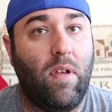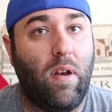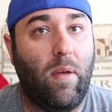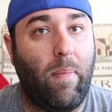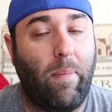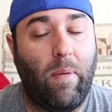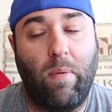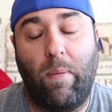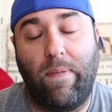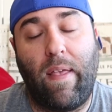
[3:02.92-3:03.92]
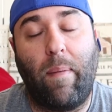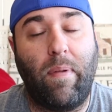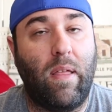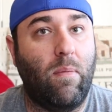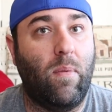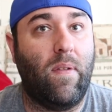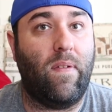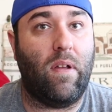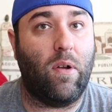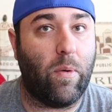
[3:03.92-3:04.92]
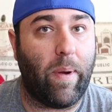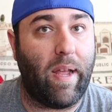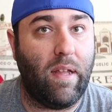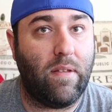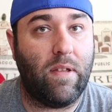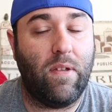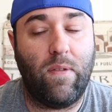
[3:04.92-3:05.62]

you know, maybe what was happening wasn't great.